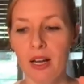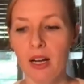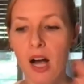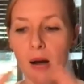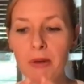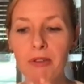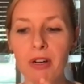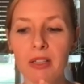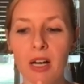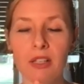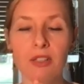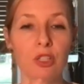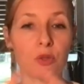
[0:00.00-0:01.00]
Copyright
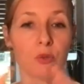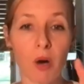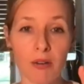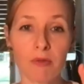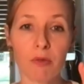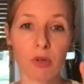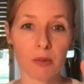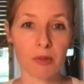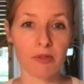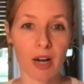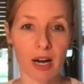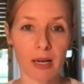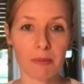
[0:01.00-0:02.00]
law is just one form
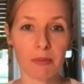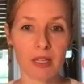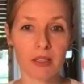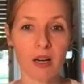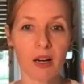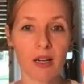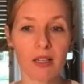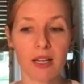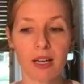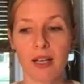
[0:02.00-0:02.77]
of IP law.